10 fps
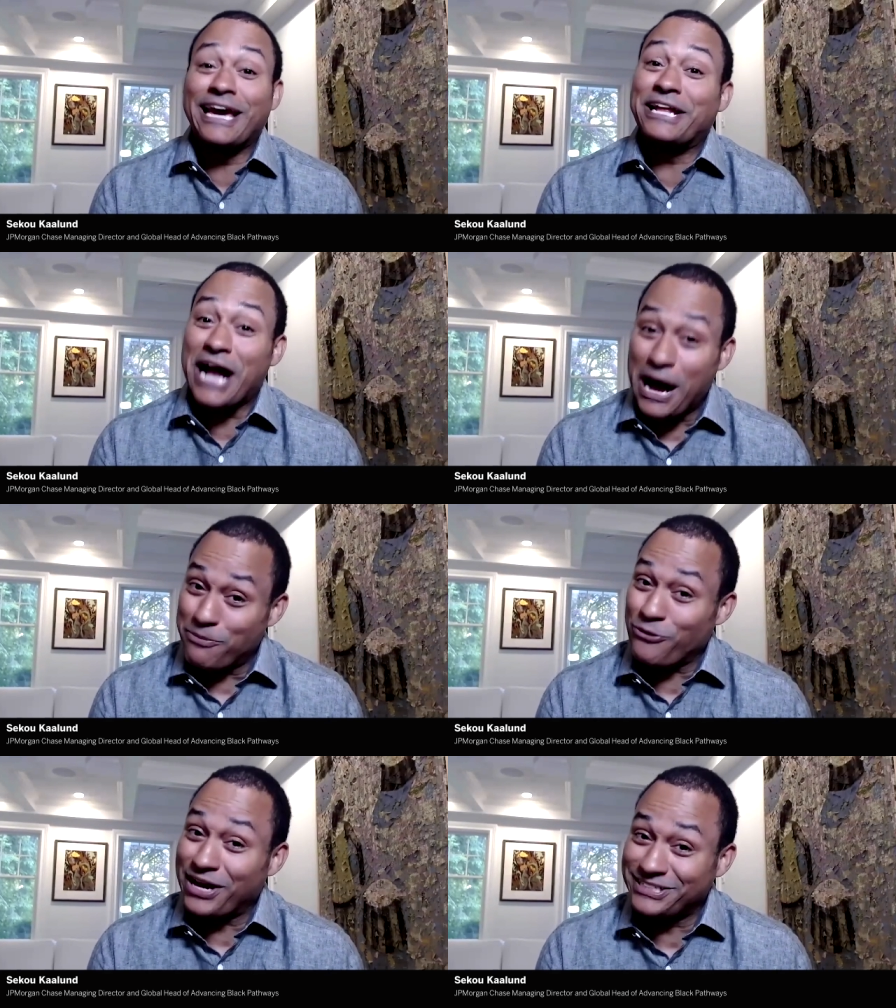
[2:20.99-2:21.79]
And
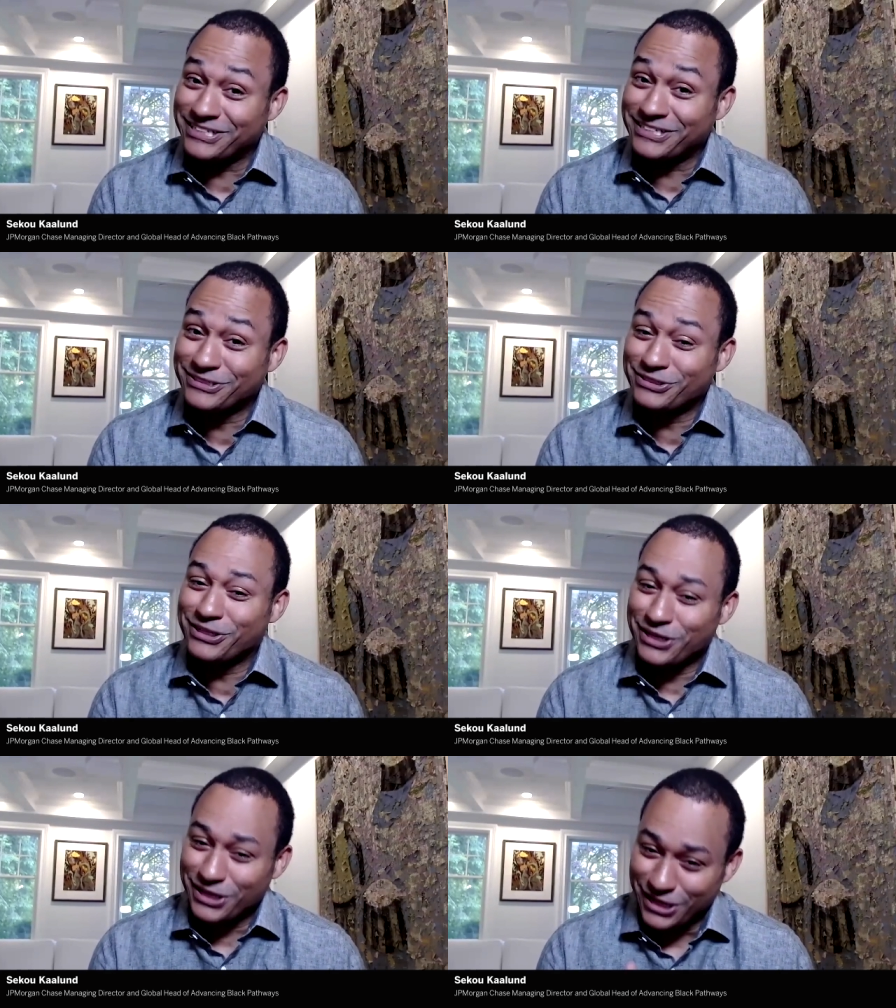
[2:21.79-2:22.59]
operations
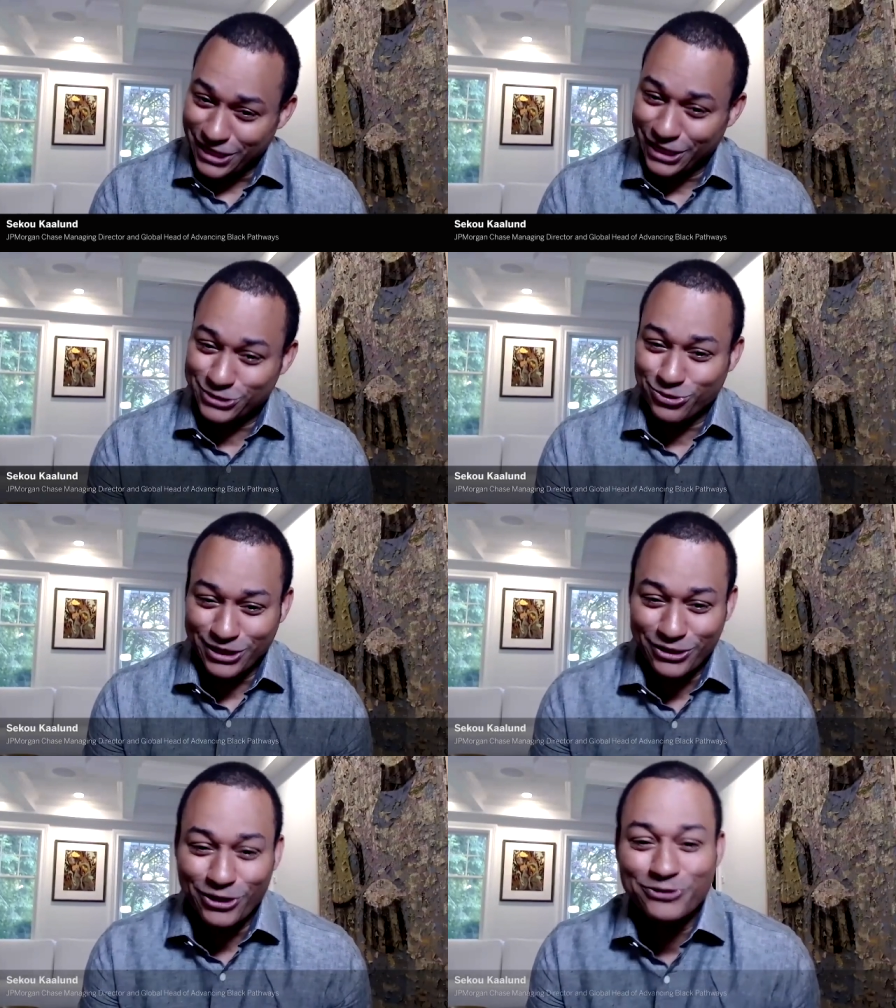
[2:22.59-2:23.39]
is
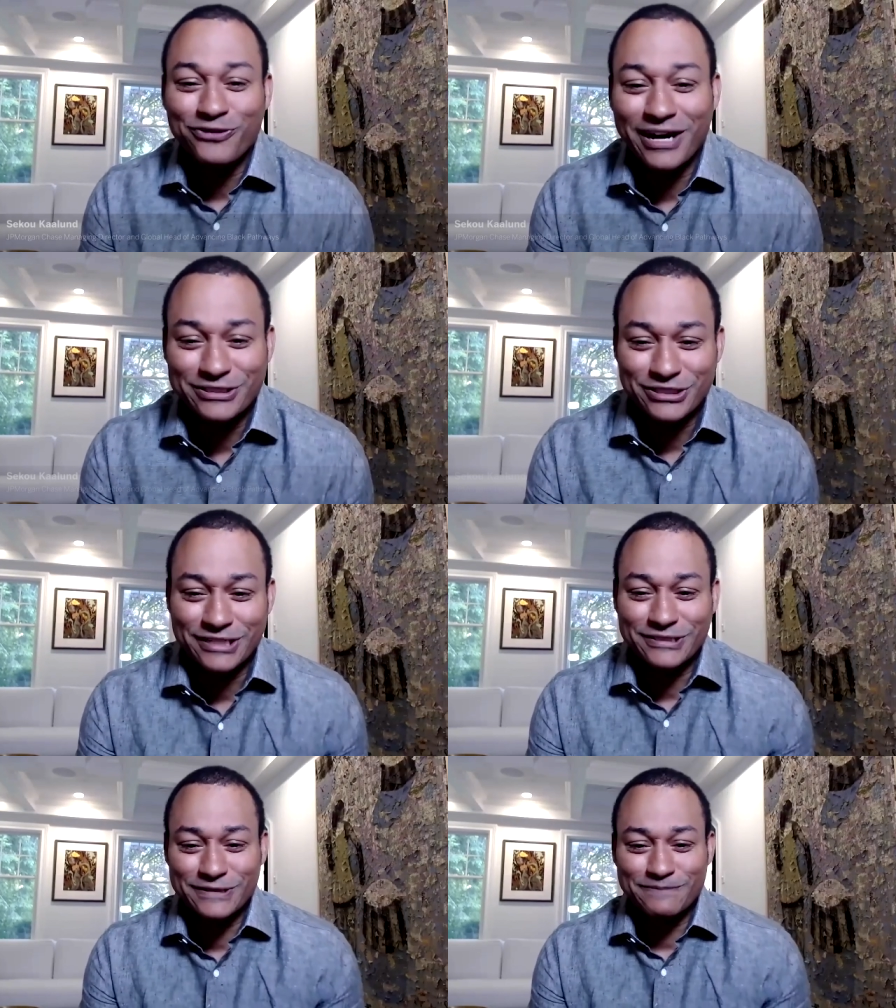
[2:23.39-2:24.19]
one of those
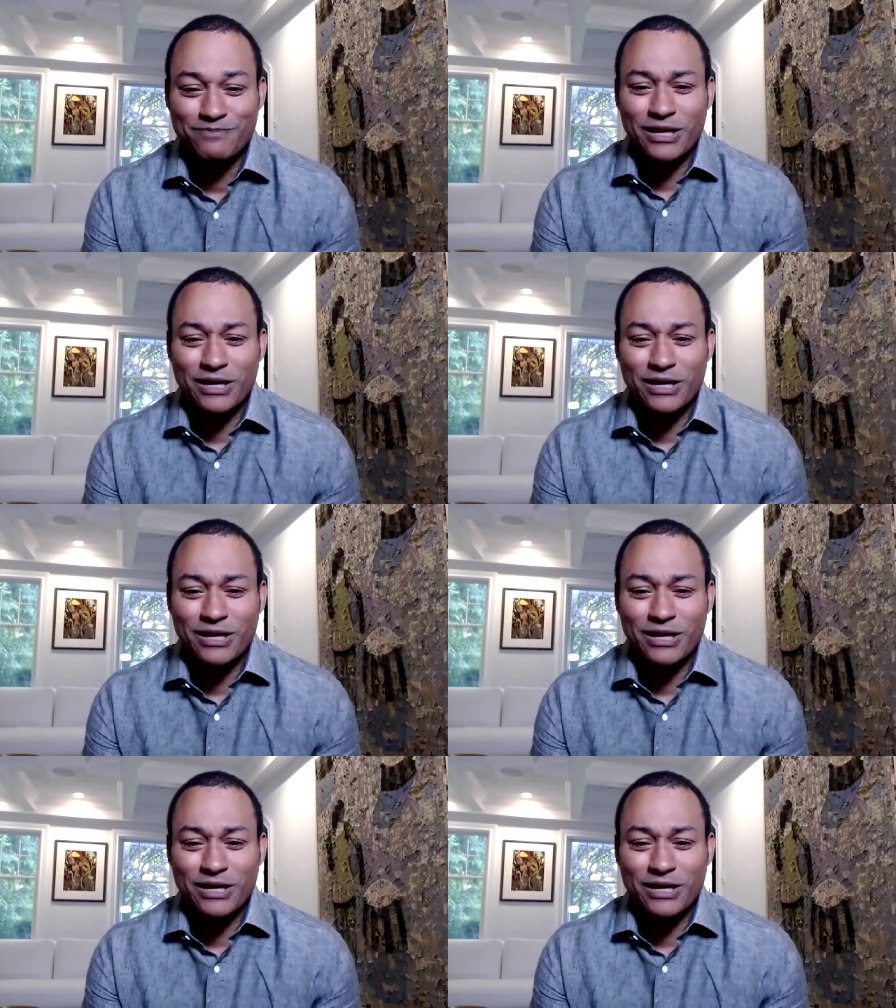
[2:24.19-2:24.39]
functions.